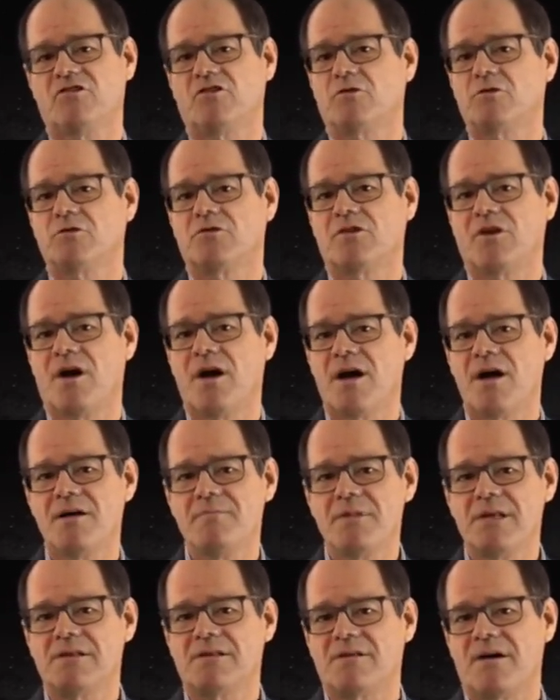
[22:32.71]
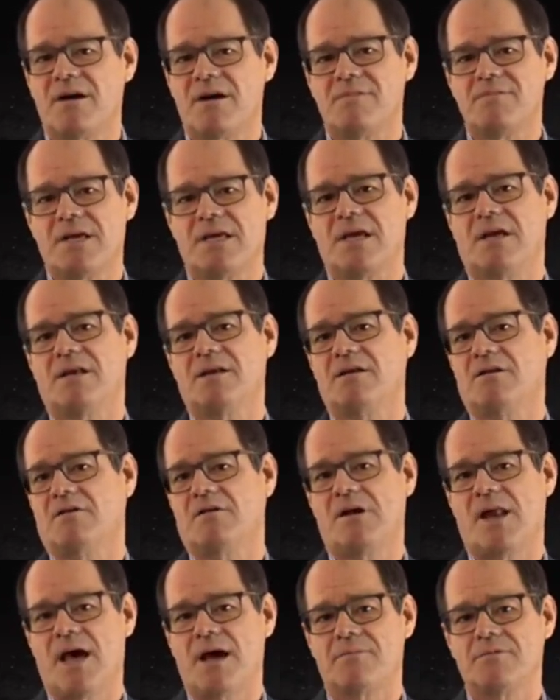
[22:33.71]
shown time and time again in
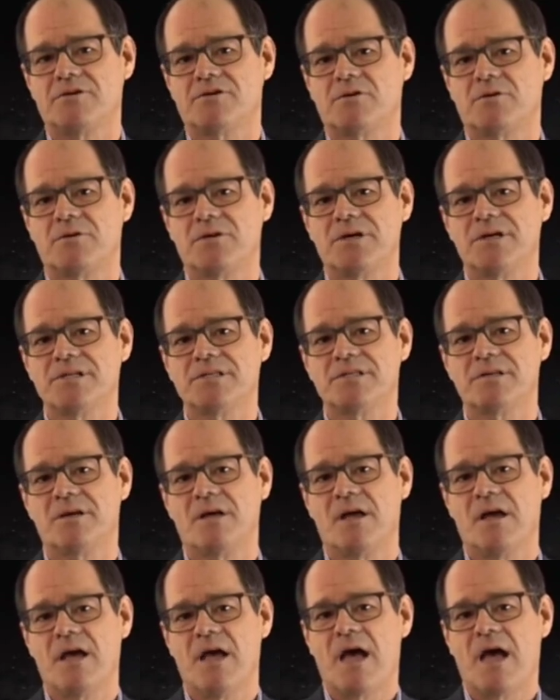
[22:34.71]
our laboratories?